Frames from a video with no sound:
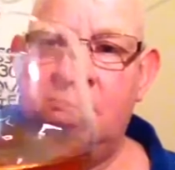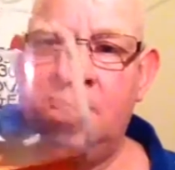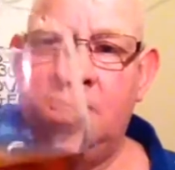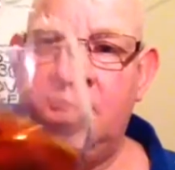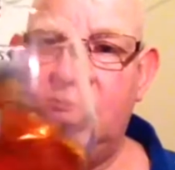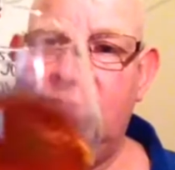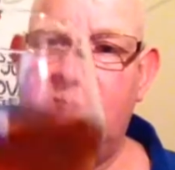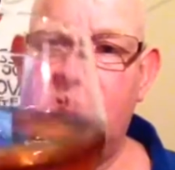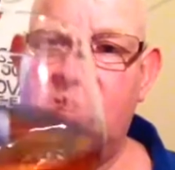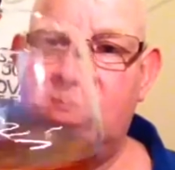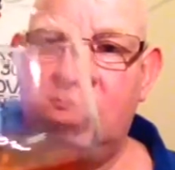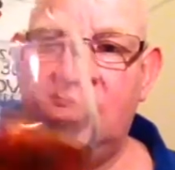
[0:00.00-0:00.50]

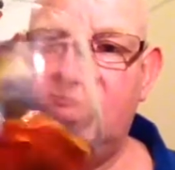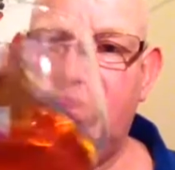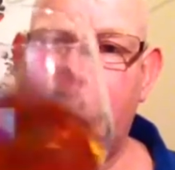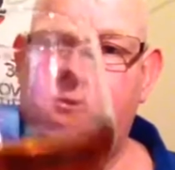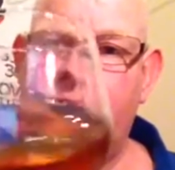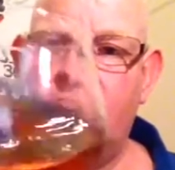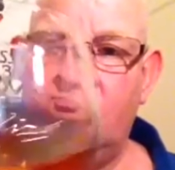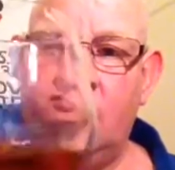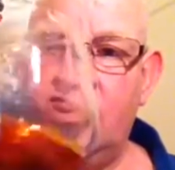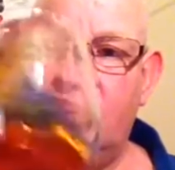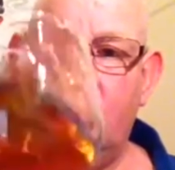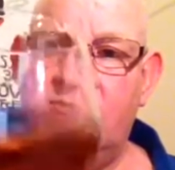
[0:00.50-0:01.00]

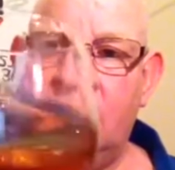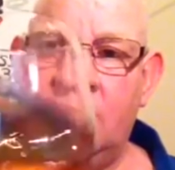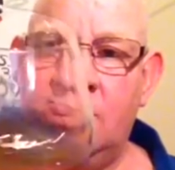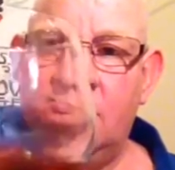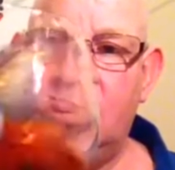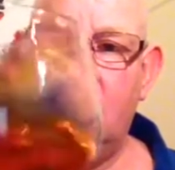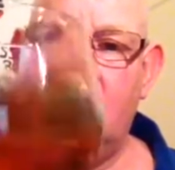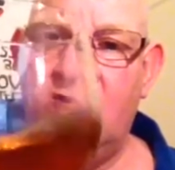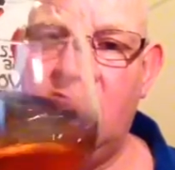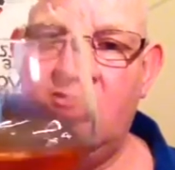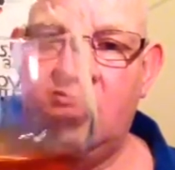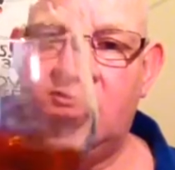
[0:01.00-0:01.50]
beautiful
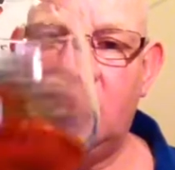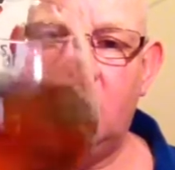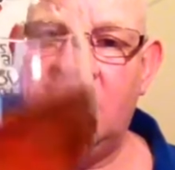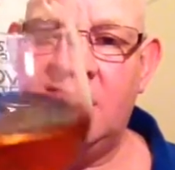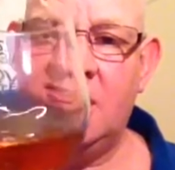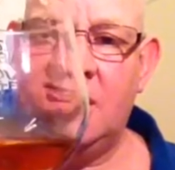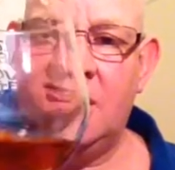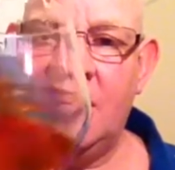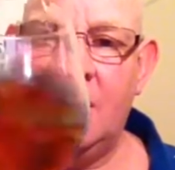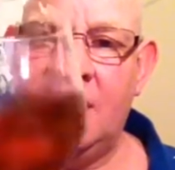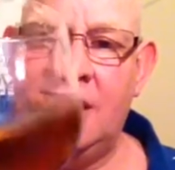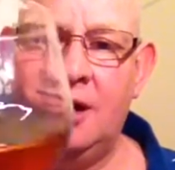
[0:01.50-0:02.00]
mahogany
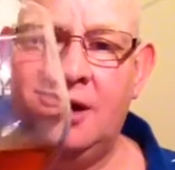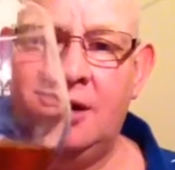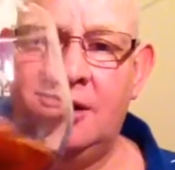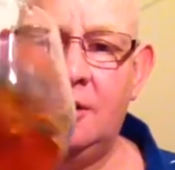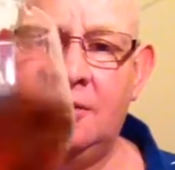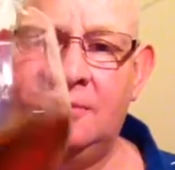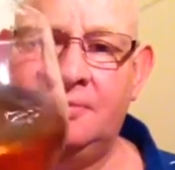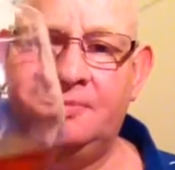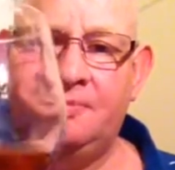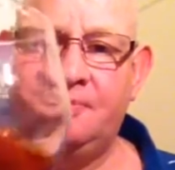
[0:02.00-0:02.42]
colour.